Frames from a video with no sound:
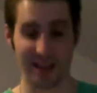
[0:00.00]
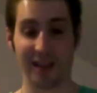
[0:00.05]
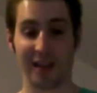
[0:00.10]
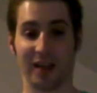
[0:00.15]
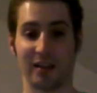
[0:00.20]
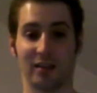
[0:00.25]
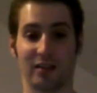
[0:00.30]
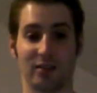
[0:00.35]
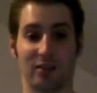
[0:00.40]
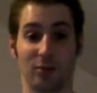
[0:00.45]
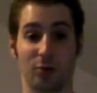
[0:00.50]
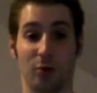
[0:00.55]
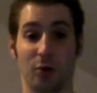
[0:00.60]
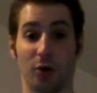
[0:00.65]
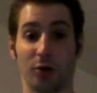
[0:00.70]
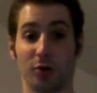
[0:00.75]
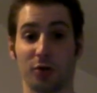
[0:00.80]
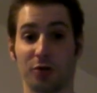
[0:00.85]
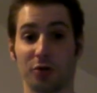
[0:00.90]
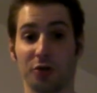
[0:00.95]
It's
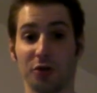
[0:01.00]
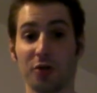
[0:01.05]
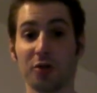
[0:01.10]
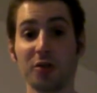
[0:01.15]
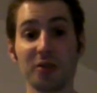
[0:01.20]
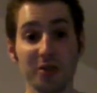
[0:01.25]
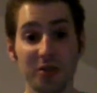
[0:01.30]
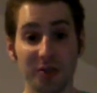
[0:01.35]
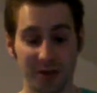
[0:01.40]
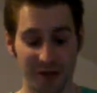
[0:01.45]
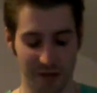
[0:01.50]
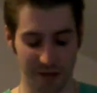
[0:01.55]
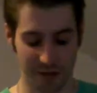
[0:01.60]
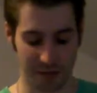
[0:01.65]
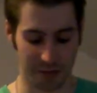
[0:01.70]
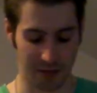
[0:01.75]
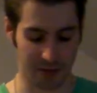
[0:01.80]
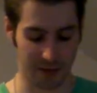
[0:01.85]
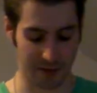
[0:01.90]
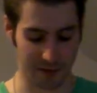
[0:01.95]
not John
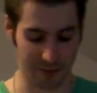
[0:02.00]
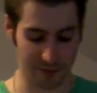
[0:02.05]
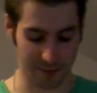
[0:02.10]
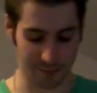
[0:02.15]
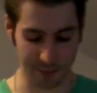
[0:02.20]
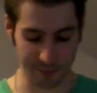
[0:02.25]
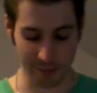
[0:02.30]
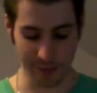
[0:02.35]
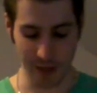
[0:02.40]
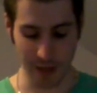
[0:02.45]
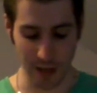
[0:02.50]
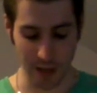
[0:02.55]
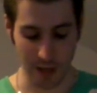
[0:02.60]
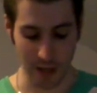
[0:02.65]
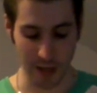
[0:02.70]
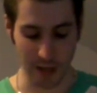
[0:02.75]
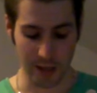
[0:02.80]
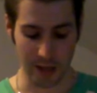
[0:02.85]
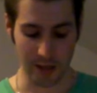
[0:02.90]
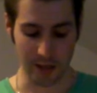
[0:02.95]
speaking.
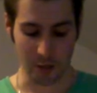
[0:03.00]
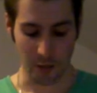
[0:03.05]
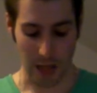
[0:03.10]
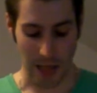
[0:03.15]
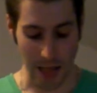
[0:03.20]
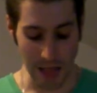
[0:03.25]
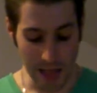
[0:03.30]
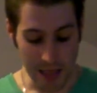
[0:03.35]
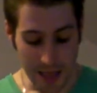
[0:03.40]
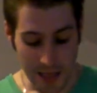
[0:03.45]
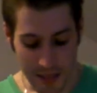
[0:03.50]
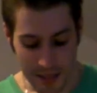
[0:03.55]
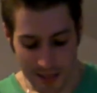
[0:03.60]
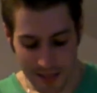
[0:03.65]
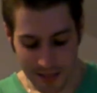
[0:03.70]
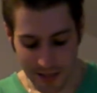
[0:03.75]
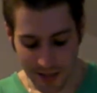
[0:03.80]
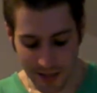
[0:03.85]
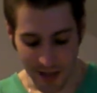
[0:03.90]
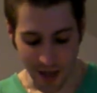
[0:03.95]
Well,
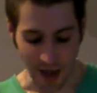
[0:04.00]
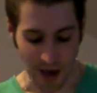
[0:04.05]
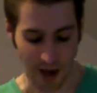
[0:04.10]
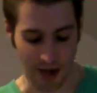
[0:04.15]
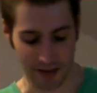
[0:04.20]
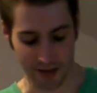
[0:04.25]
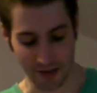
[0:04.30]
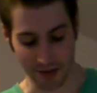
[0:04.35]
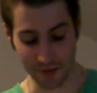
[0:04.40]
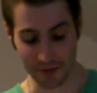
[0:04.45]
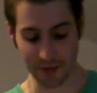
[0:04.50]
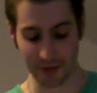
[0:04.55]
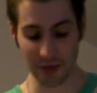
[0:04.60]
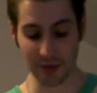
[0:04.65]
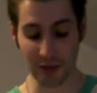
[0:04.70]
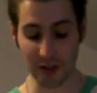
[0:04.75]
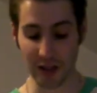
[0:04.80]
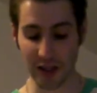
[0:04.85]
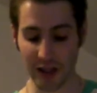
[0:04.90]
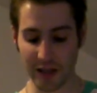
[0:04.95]
I have
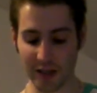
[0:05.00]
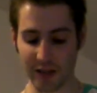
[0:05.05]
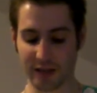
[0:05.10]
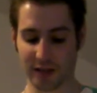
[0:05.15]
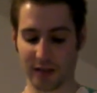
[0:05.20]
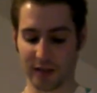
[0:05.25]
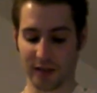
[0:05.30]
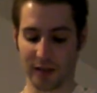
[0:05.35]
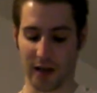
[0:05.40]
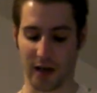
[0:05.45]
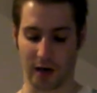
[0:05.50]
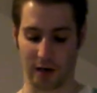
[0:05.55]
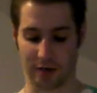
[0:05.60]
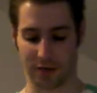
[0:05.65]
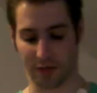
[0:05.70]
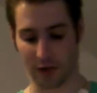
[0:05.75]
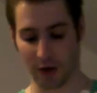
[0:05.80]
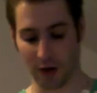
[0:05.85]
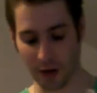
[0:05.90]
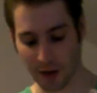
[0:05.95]
good reason now
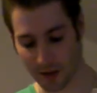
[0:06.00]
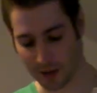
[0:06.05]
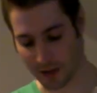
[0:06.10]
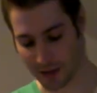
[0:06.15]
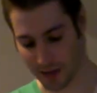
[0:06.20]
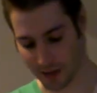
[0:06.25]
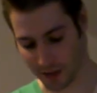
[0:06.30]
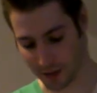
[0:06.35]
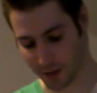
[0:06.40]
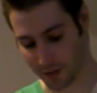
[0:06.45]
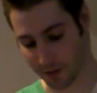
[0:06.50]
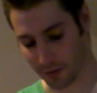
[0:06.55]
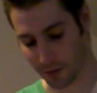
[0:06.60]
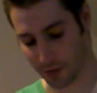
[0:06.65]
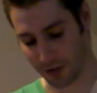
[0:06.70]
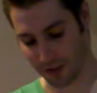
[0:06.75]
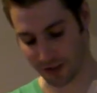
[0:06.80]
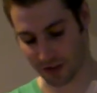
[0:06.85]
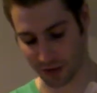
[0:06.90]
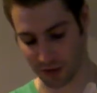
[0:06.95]
for all I
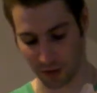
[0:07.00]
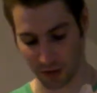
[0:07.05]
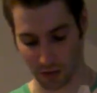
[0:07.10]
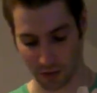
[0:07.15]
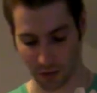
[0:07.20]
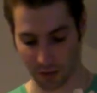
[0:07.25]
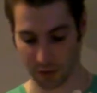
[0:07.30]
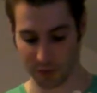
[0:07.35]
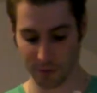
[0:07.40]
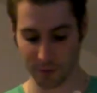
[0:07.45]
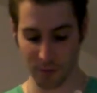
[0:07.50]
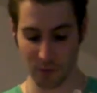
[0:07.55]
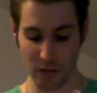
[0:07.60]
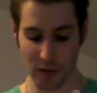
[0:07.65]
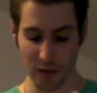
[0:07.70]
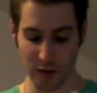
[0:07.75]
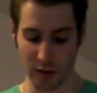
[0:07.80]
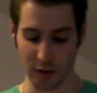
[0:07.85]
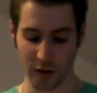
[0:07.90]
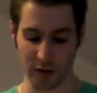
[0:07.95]
want to do.
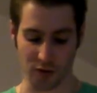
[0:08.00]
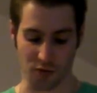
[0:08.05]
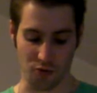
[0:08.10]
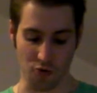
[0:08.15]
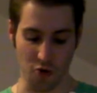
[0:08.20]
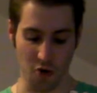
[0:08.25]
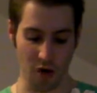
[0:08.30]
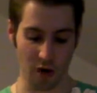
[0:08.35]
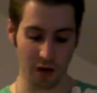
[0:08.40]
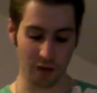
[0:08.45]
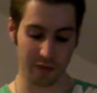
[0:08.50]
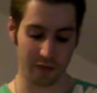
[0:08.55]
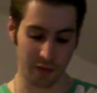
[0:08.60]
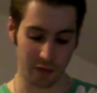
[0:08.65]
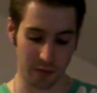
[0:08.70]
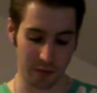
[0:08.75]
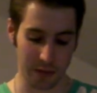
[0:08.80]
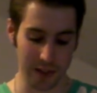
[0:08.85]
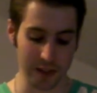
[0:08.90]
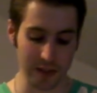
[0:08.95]
You have
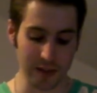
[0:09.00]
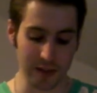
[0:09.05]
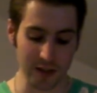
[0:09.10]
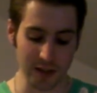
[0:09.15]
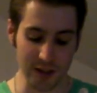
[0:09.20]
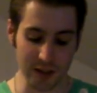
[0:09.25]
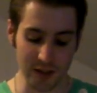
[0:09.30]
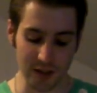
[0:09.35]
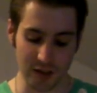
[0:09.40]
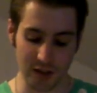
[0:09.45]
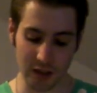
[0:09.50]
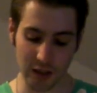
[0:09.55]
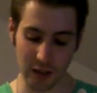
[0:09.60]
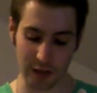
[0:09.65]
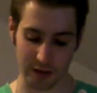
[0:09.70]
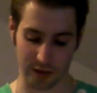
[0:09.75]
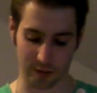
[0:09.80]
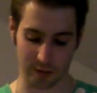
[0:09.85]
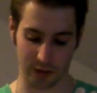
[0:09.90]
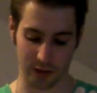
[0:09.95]
for many years
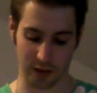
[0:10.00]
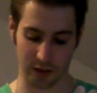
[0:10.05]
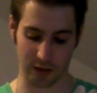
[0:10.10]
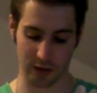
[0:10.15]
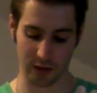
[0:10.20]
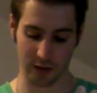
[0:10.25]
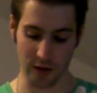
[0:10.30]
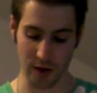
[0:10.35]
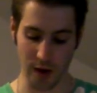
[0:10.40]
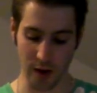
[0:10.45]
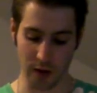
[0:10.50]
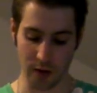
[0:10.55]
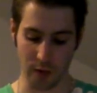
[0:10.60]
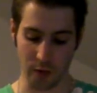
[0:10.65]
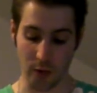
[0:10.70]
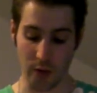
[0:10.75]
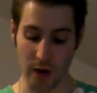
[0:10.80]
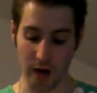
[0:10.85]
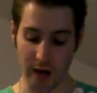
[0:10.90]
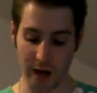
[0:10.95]
trusted me.
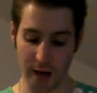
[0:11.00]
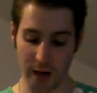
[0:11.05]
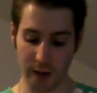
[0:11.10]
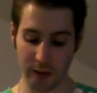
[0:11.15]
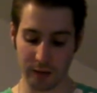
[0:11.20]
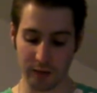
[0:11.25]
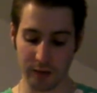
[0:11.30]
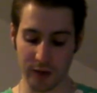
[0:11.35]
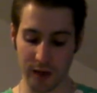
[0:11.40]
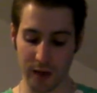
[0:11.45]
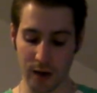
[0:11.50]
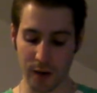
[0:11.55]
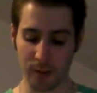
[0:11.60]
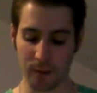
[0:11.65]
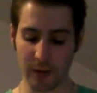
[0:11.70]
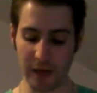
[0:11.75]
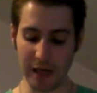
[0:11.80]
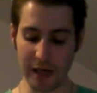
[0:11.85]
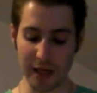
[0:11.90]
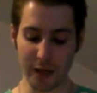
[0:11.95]
You have
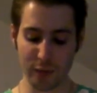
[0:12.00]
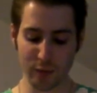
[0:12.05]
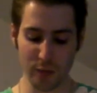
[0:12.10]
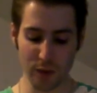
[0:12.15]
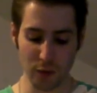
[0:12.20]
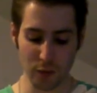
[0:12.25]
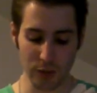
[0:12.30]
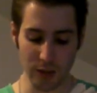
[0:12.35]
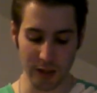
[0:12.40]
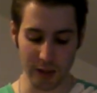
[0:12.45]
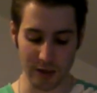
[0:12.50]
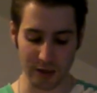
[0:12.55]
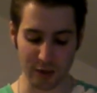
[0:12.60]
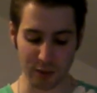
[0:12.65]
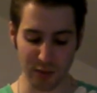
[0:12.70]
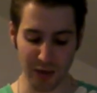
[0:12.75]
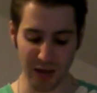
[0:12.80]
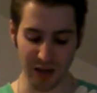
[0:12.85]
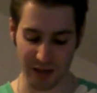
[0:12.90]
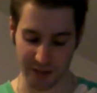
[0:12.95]
believed me weeks
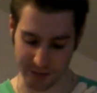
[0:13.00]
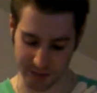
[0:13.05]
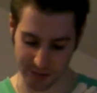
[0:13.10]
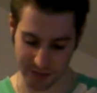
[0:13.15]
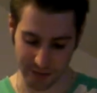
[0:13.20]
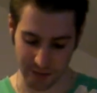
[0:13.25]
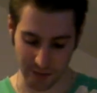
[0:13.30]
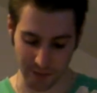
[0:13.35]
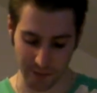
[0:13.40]
past